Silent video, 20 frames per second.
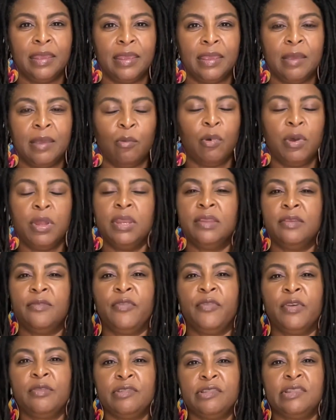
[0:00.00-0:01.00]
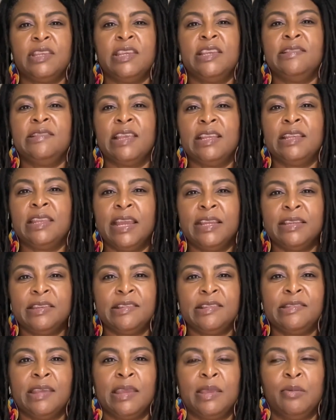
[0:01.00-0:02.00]
And one of the first things they like
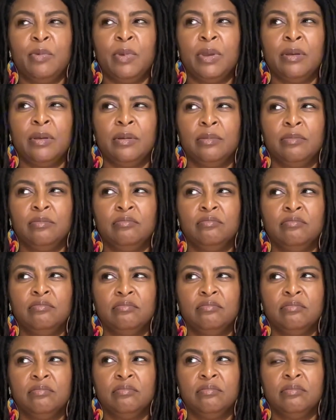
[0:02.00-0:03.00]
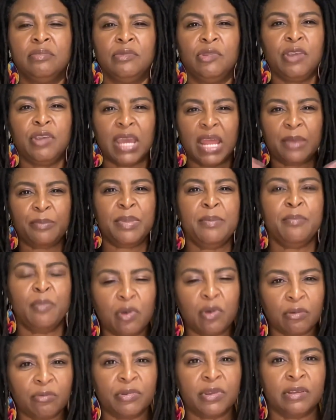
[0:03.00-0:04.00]
to say, well, you got to be
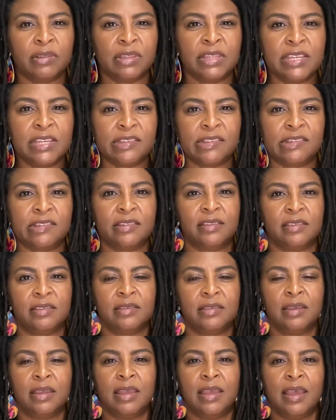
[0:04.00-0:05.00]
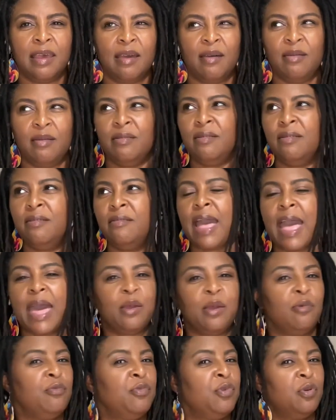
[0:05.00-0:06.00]
more realistic. Oh, I
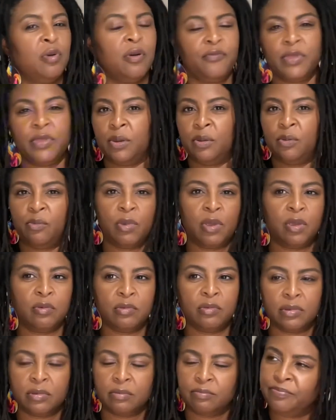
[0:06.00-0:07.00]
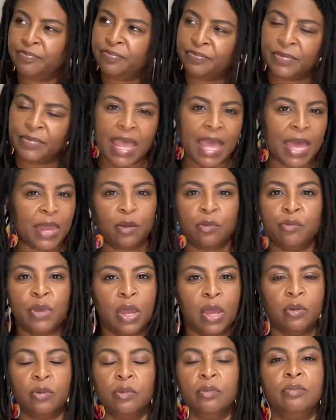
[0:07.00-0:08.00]
don't know if that'll work. I don't
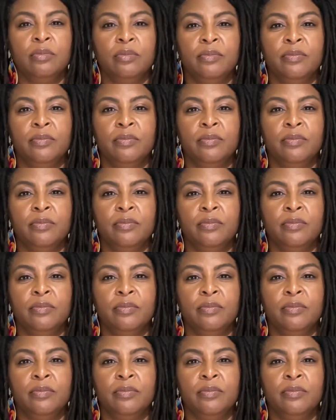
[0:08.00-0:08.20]
know.